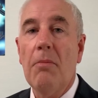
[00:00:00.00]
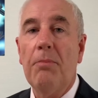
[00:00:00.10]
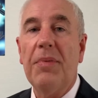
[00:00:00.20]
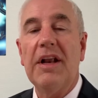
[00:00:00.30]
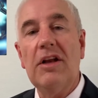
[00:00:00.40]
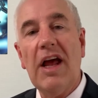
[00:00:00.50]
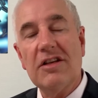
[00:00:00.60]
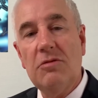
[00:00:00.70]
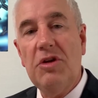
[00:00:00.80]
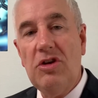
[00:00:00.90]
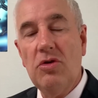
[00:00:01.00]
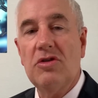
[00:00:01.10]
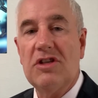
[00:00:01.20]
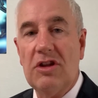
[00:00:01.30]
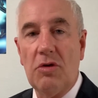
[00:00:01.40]
but it has to be
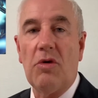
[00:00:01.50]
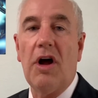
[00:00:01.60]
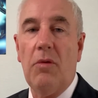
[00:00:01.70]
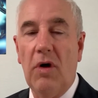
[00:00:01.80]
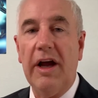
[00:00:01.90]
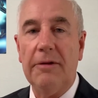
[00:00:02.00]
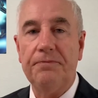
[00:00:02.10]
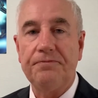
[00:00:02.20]
used in the right way.